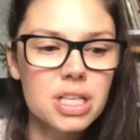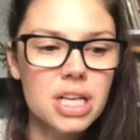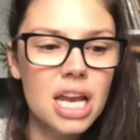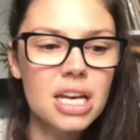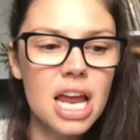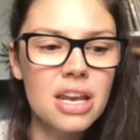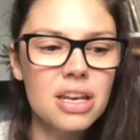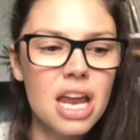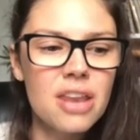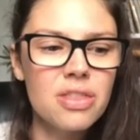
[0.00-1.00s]

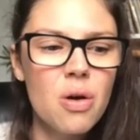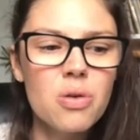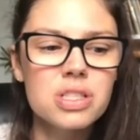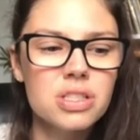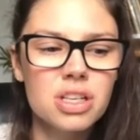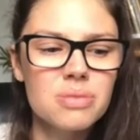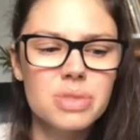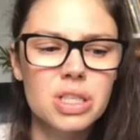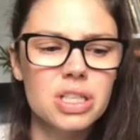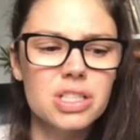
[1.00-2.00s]
and those terms
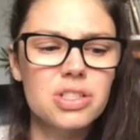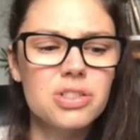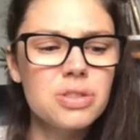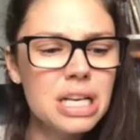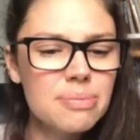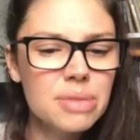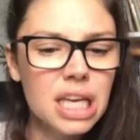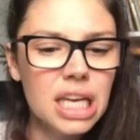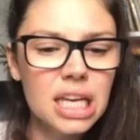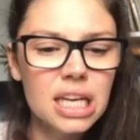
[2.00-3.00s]
are
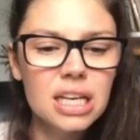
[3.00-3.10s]
extremely